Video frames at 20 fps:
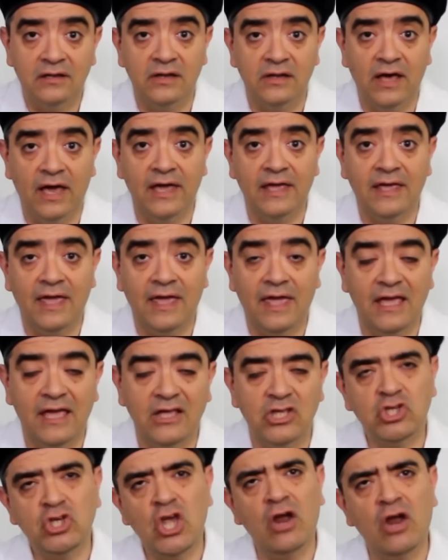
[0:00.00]
like a
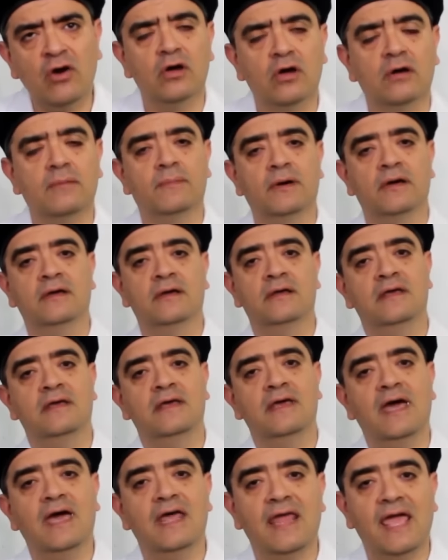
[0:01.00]
cherub,
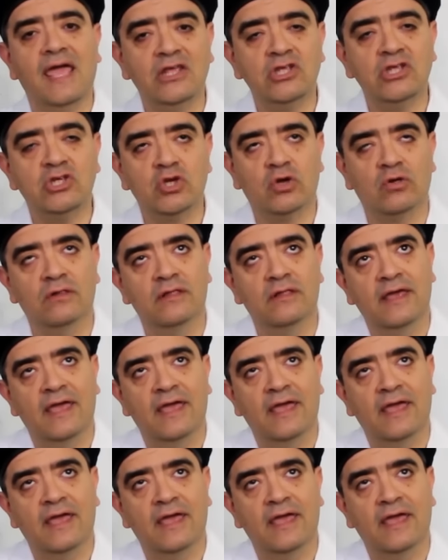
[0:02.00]
an angel,